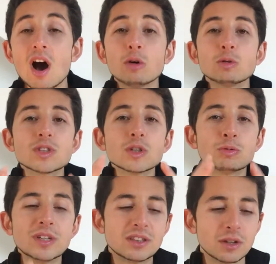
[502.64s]
I would also
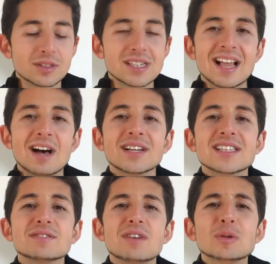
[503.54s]
read notes aloud
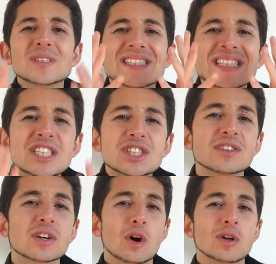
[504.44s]
as if I was
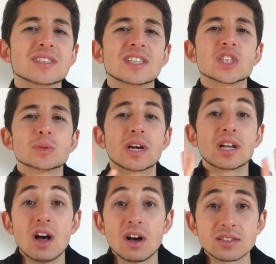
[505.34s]
teaching the content to a
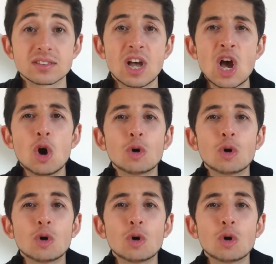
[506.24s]
class